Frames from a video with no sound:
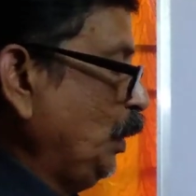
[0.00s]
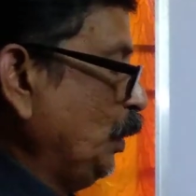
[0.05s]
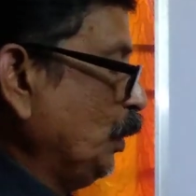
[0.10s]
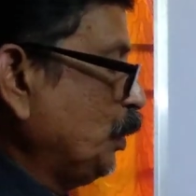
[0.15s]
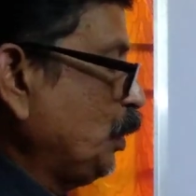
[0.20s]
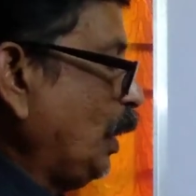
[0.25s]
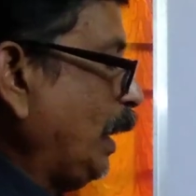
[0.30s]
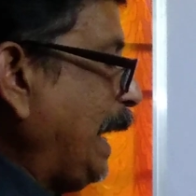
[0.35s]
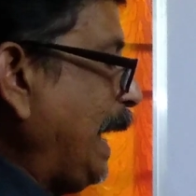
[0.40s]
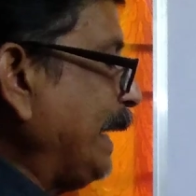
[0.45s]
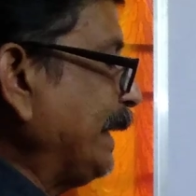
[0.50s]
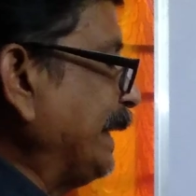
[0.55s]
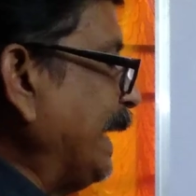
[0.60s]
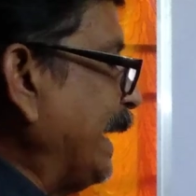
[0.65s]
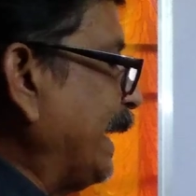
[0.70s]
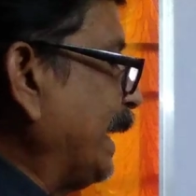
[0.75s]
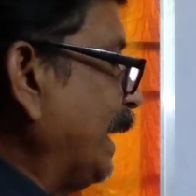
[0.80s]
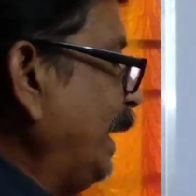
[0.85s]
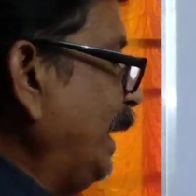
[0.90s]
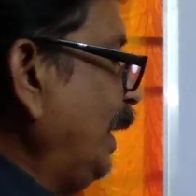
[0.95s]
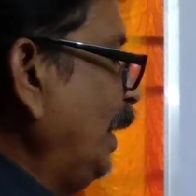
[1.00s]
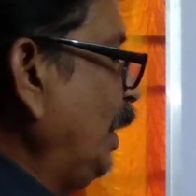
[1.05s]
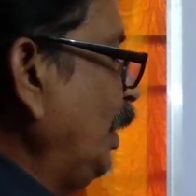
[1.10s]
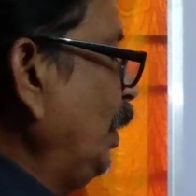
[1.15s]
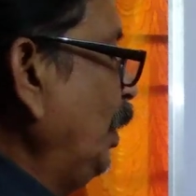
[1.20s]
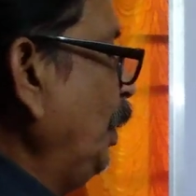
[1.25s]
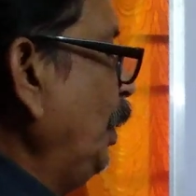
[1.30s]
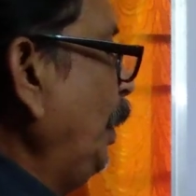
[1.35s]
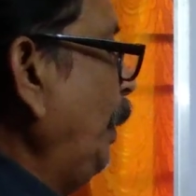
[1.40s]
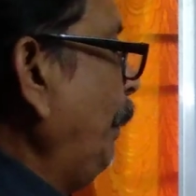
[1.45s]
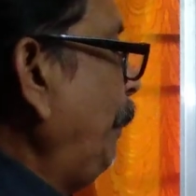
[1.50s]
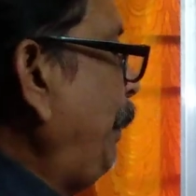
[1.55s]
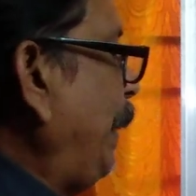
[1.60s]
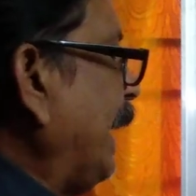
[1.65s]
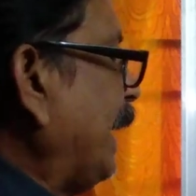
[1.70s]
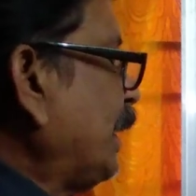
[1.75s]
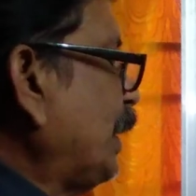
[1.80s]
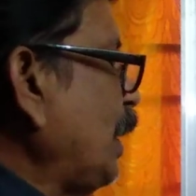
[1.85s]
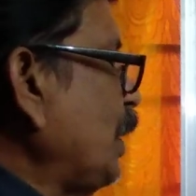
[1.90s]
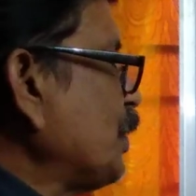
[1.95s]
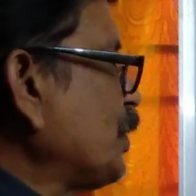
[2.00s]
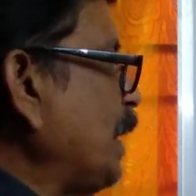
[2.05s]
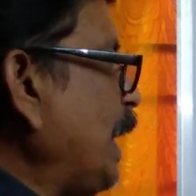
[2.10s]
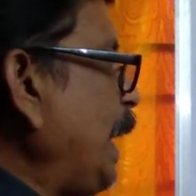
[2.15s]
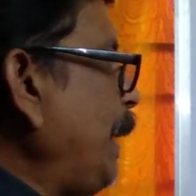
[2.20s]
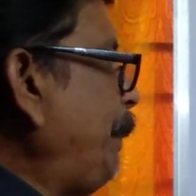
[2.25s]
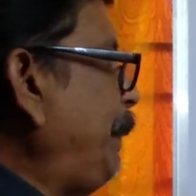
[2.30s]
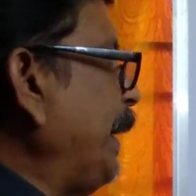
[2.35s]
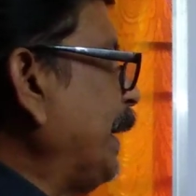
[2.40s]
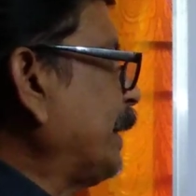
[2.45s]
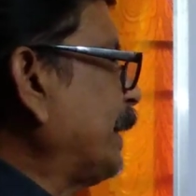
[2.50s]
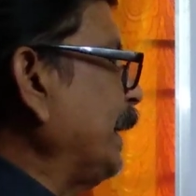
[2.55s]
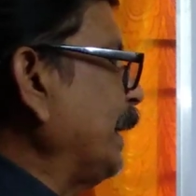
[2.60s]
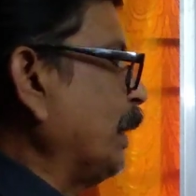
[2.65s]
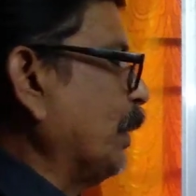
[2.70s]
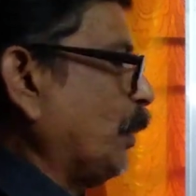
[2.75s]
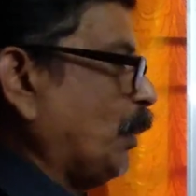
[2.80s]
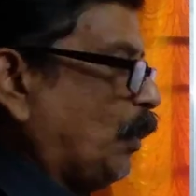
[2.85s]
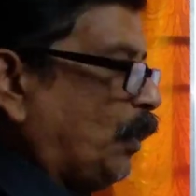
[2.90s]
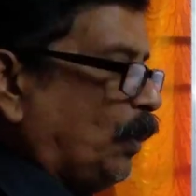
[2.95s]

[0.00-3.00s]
So like that, factors affecting